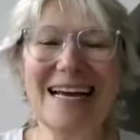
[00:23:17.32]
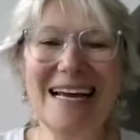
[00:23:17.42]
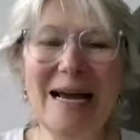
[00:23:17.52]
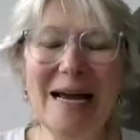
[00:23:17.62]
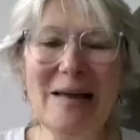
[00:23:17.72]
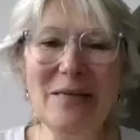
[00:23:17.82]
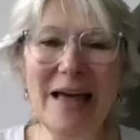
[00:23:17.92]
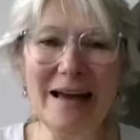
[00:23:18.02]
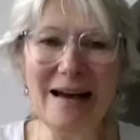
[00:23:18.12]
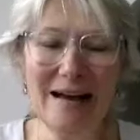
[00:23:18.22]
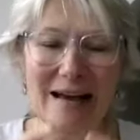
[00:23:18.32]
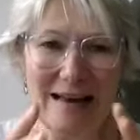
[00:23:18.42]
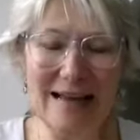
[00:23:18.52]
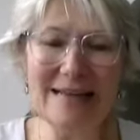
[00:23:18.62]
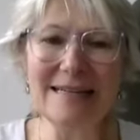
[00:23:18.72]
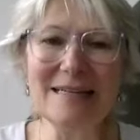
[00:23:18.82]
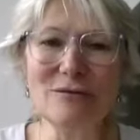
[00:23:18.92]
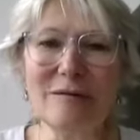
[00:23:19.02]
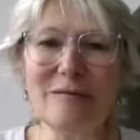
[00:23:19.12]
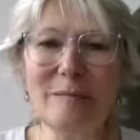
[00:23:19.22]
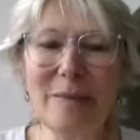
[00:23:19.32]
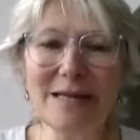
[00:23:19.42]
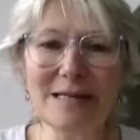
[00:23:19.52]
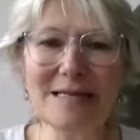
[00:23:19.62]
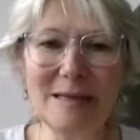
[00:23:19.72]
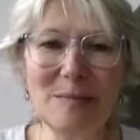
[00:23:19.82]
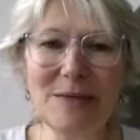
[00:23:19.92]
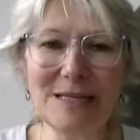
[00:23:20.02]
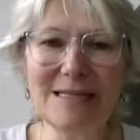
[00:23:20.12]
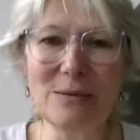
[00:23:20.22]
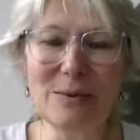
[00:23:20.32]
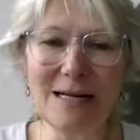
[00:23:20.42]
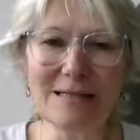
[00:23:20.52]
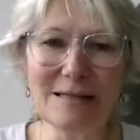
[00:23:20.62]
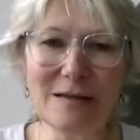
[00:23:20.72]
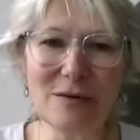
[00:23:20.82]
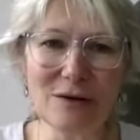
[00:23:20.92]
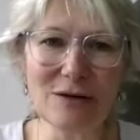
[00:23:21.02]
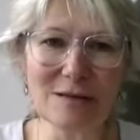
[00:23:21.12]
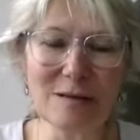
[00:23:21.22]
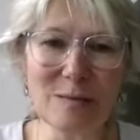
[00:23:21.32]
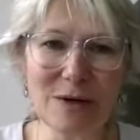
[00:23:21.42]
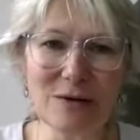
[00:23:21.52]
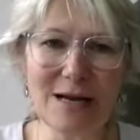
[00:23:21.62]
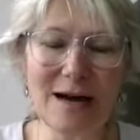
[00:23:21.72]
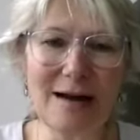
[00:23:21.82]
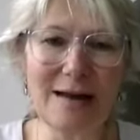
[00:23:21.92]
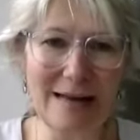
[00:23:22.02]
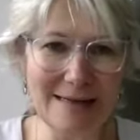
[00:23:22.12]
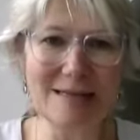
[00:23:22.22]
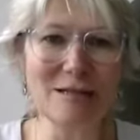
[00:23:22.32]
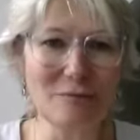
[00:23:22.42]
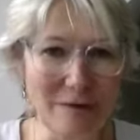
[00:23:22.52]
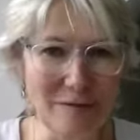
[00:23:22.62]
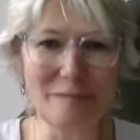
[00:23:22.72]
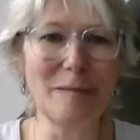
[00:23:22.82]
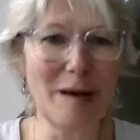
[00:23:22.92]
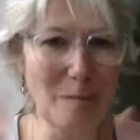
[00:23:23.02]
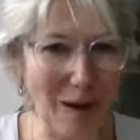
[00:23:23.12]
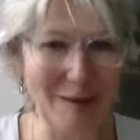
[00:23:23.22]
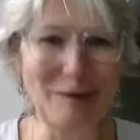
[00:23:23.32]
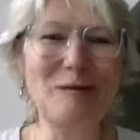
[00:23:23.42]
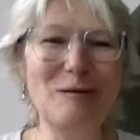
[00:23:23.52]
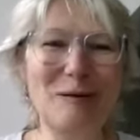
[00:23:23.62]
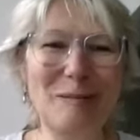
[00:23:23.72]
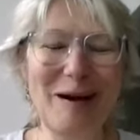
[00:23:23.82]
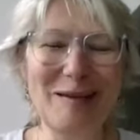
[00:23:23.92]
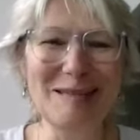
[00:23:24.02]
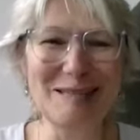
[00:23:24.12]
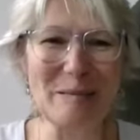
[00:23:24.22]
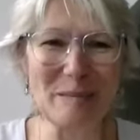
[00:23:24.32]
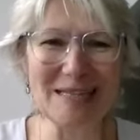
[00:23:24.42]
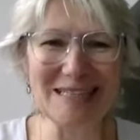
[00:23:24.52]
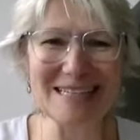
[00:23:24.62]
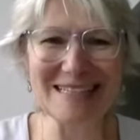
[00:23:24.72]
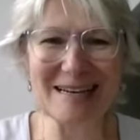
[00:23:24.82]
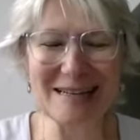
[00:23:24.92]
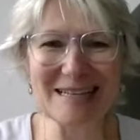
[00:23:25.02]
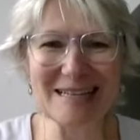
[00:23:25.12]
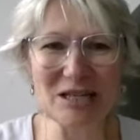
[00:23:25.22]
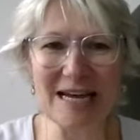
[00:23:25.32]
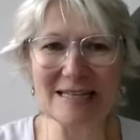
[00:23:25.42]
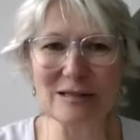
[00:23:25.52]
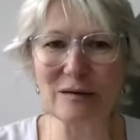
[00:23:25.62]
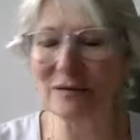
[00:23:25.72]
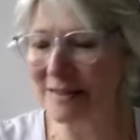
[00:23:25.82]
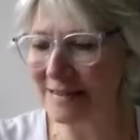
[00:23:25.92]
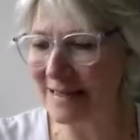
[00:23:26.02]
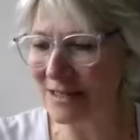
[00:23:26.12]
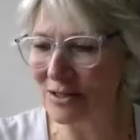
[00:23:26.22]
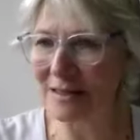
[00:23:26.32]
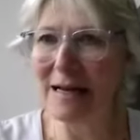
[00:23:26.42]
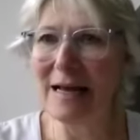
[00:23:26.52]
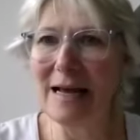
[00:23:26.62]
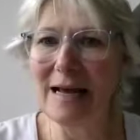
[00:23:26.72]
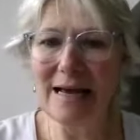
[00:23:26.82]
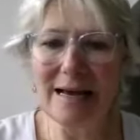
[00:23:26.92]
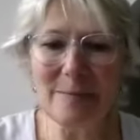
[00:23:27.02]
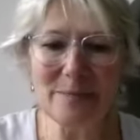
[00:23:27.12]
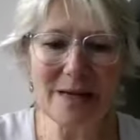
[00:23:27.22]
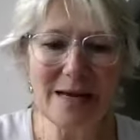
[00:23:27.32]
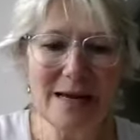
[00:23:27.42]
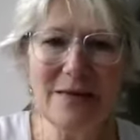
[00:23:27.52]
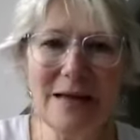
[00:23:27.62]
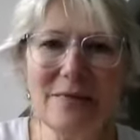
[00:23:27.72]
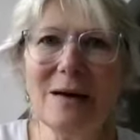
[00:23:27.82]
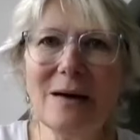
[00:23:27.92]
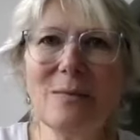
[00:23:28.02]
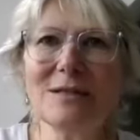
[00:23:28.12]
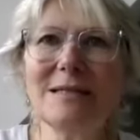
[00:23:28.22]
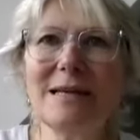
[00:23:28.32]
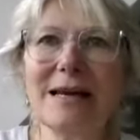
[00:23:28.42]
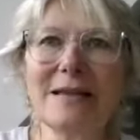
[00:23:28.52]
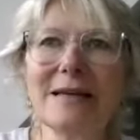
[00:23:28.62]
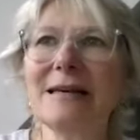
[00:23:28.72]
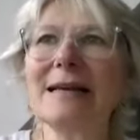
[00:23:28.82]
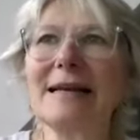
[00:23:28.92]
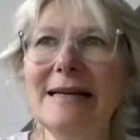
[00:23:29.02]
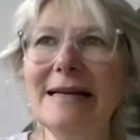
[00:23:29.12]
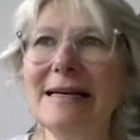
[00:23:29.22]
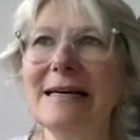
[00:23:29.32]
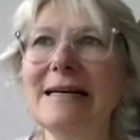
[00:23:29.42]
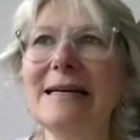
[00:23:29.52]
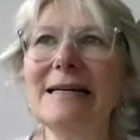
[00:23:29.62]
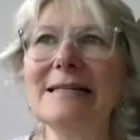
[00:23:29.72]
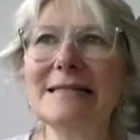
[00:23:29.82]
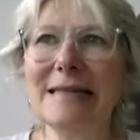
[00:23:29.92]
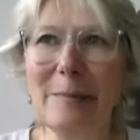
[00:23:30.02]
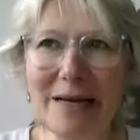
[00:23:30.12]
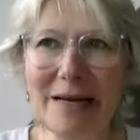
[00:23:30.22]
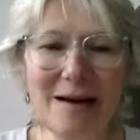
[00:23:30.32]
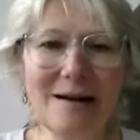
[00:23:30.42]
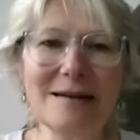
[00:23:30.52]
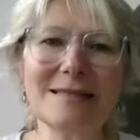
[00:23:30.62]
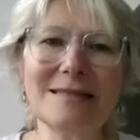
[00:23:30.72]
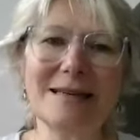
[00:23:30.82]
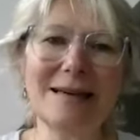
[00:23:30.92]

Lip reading: and they are led and driven by the CPC, whilst the focus symposia are led and driven by you, by the submitters and the chairs of the session. Then there was the clinical seminars,